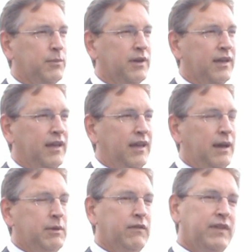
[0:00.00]

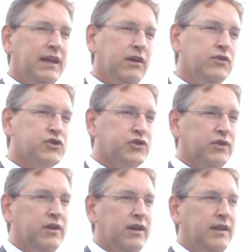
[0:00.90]
I mean, if they
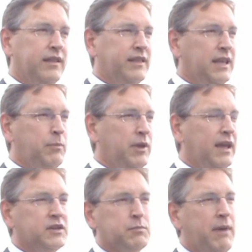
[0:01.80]
understood that the
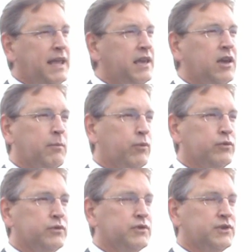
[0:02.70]
EPA is making up
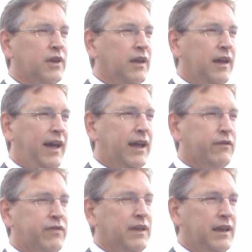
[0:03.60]
rules out
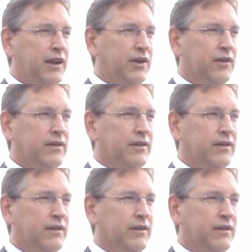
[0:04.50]
of thin air,